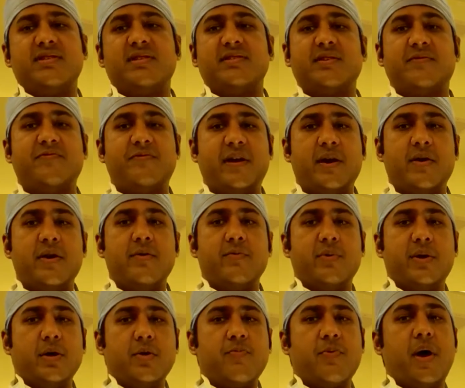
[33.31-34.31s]
This is a
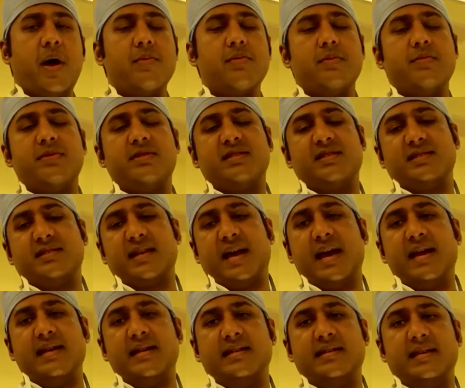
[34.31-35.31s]
very real problem in
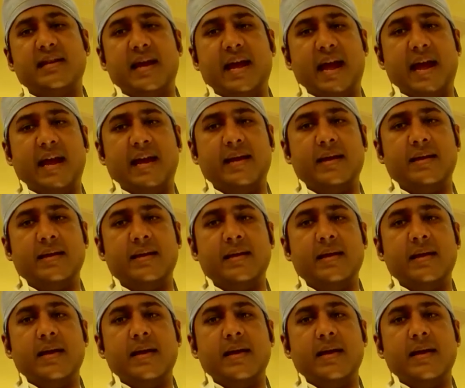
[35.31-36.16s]
society today.